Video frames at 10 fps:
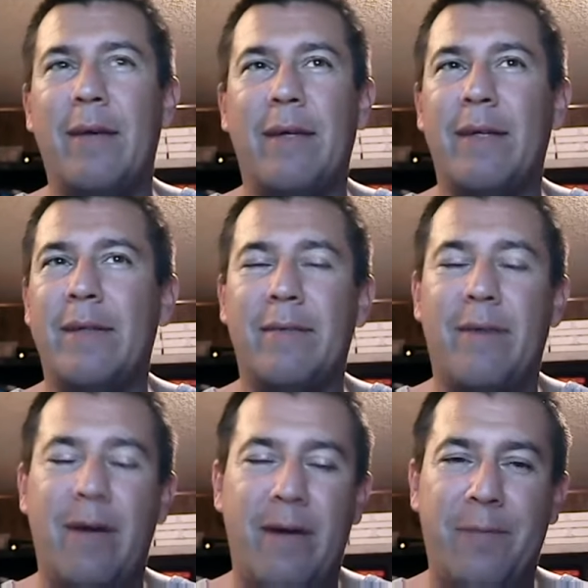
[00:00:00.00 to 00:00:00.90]
I mean,
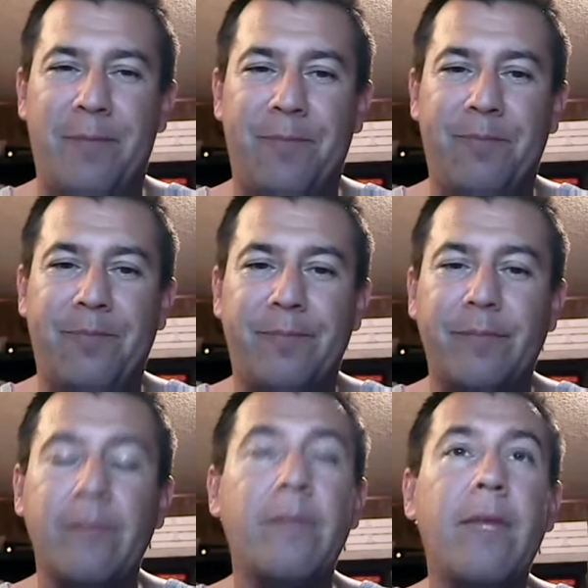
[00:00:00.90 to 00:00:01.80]
wow.
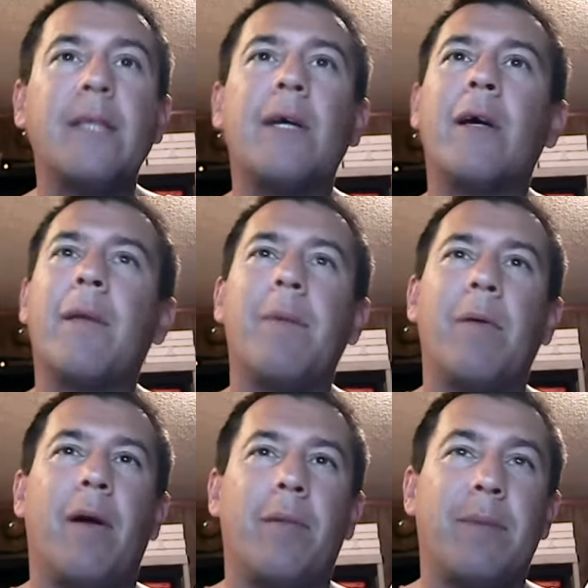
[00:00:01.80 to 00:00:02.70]
And don't
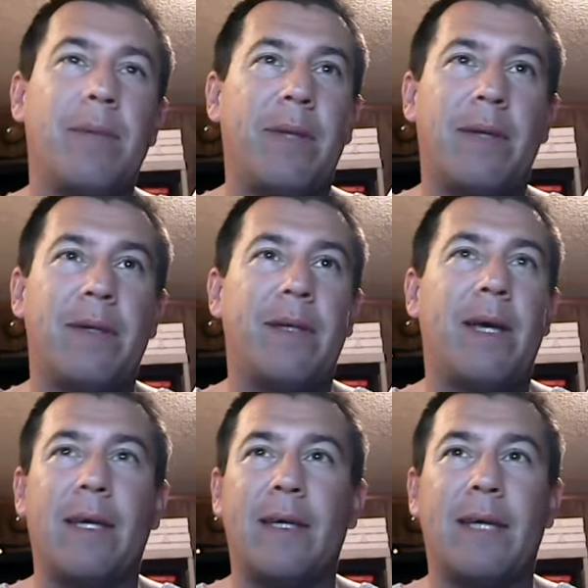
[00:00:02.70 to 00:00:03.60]
get me wrong, people that
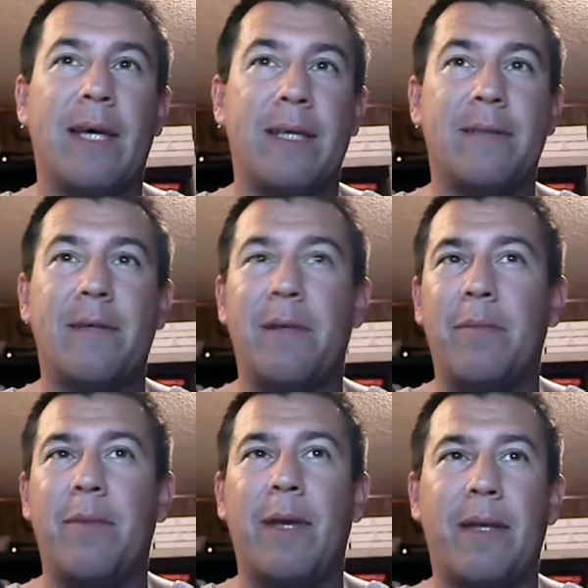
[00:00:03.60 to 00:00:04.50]
are dying of cancer
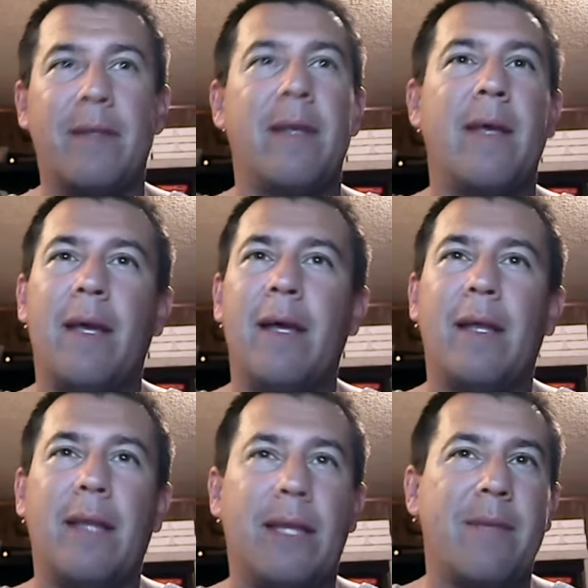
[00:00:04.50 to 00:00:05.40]
and in pain,
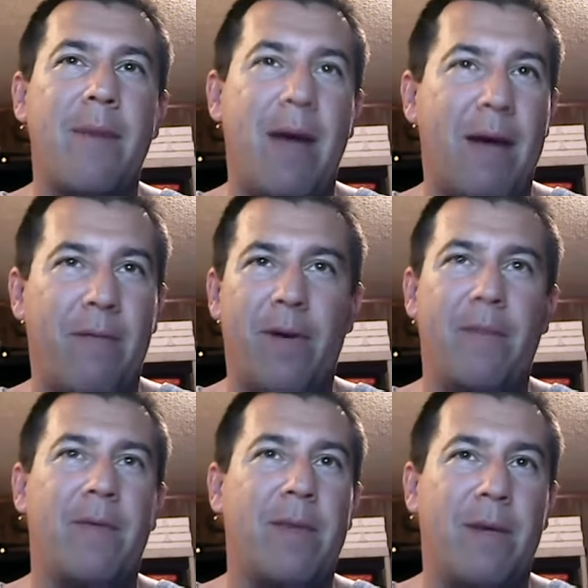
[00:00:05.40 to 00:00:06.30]
let them
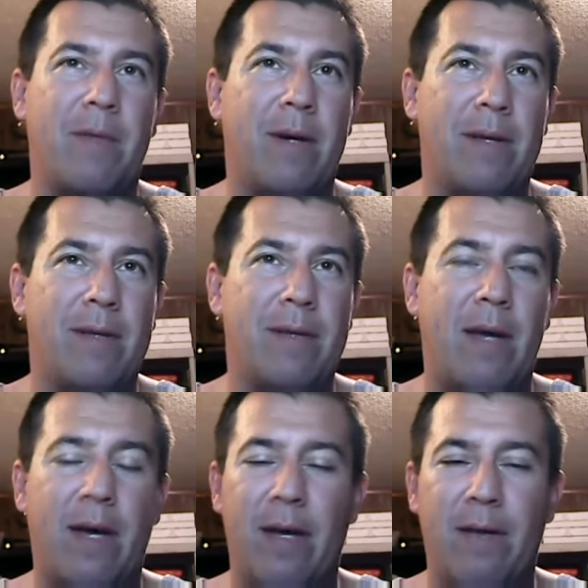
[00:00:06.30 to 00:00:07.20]
have whatever they want.
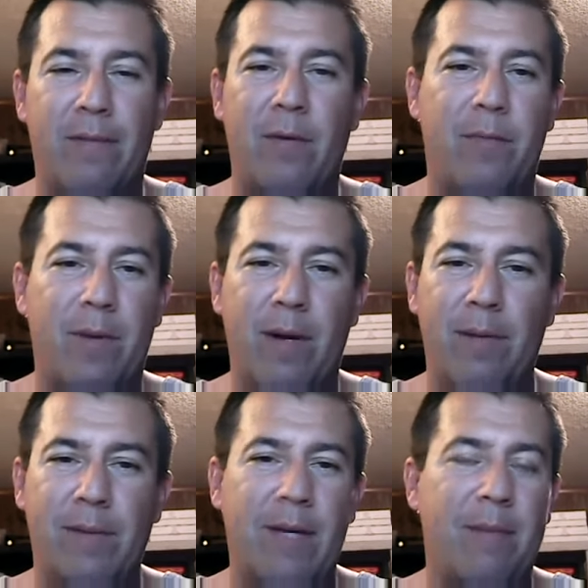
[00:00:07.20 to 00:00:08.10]
I have no
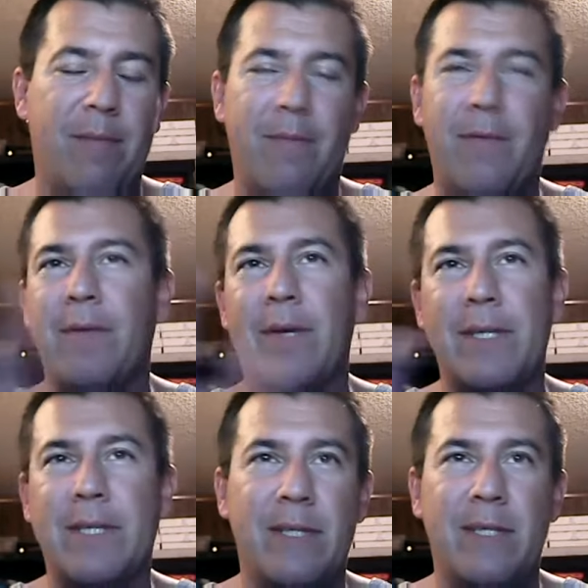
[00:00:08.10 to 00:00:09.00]
problem with that. But for
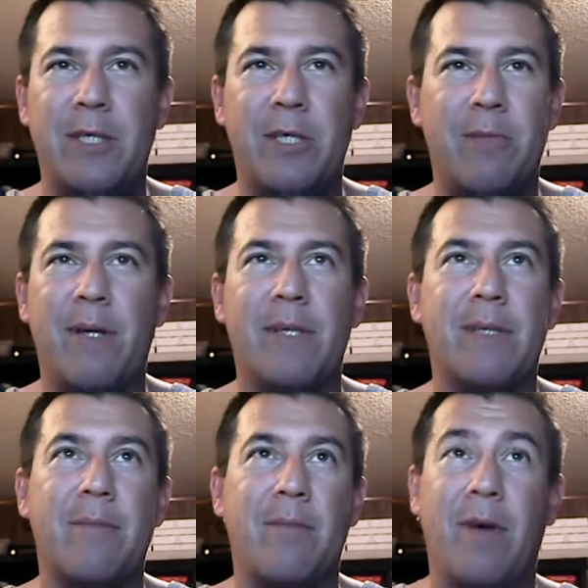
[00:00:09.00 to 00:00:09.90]
the rest of the
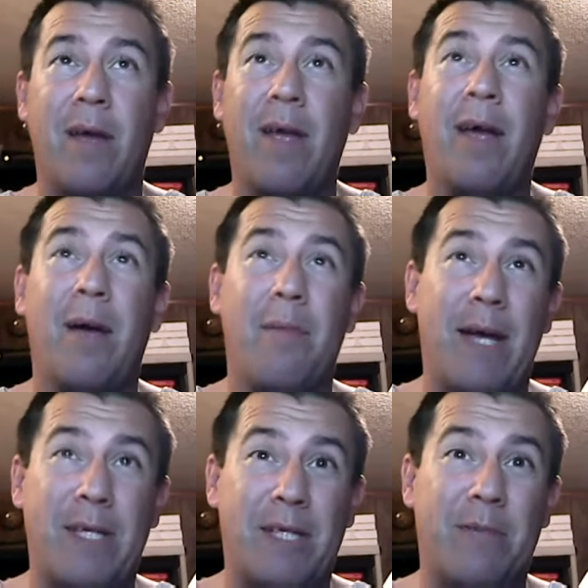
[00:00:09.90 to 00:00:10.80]
schmucks and more,
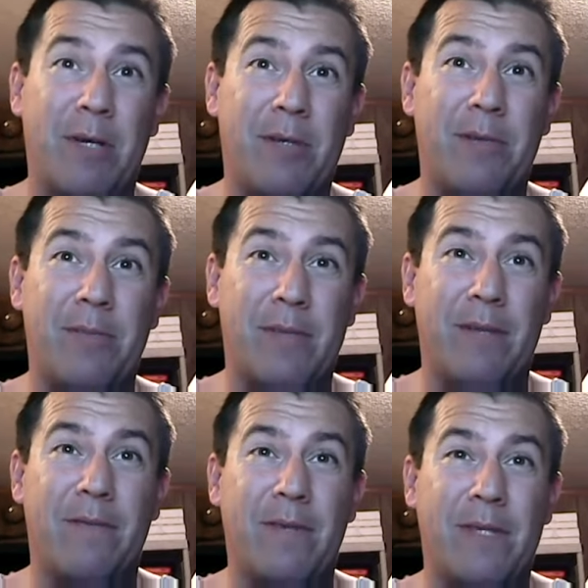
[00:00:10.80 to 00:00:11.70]
the magic
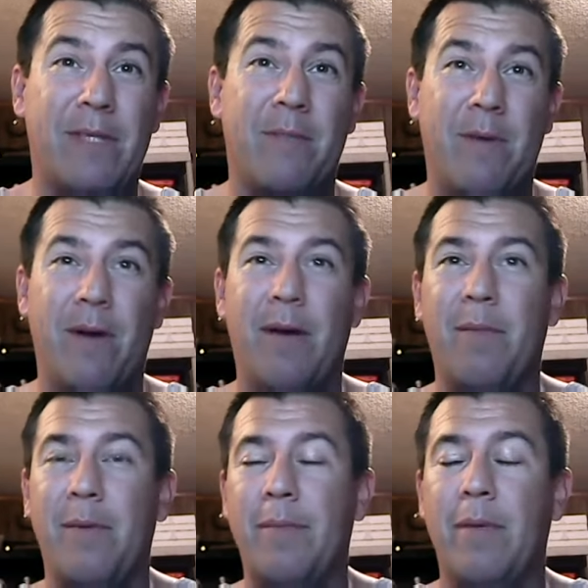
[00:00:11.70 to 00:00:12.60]
mushroom's going to fix your
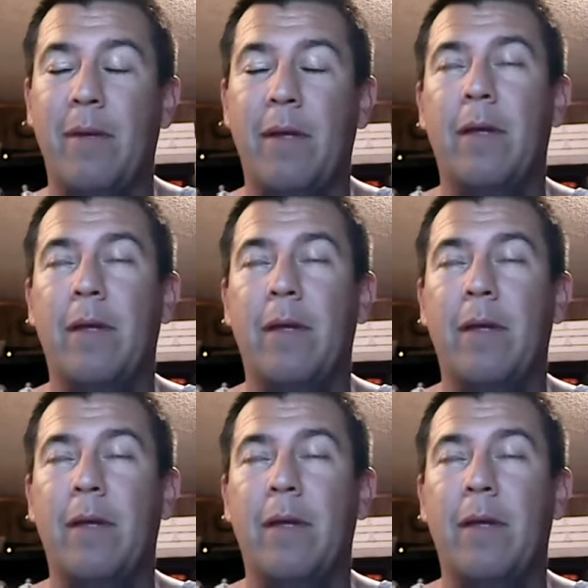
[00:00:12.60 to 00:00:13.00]
problem.